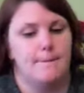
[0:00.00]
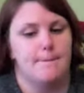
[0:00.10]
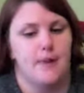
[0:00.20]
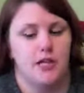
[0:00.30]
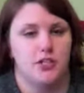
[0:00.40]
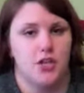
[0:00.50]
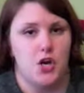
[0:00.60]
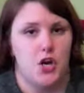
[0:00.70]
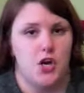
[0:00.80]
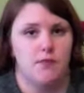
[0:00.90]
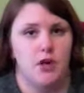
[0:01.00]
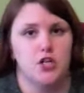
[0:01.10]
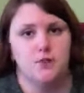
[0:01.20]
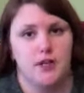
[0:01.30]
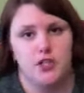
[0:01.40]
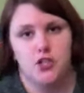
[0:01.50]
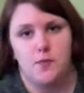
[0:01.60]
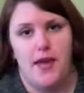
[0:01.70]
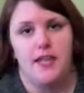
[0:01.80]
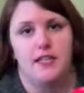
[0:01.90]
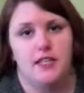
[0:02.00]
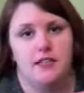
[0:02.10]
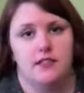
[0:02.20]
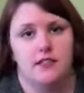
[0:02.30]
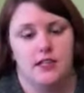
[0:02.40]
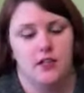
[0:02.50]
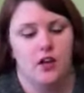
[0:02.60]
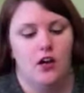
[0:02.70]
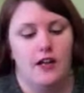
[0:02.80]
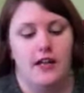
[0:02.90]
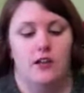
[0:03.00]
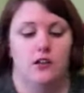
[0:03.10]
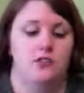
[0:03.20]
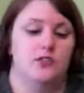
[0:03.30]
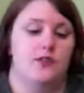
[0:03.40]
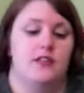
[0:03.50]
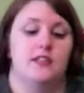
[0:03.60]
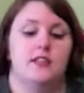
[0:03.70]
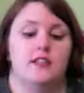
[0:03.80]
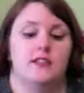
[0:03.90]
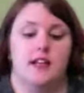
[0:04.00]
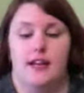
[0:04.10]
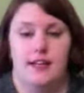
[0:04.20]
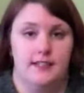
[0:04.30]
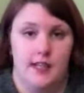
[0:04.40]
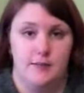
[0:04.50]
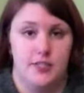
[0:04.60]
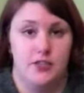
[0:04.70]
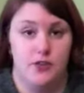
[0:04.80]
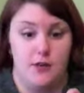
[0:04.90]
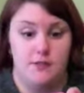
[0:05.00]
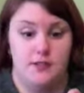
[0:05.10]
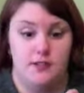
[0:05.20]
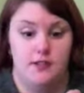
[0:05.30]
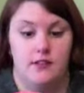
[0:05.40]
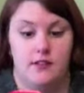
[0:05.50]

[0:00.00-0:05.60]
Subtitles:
March Monster Madness knit along, and also in the Stockinette Zombie Stripes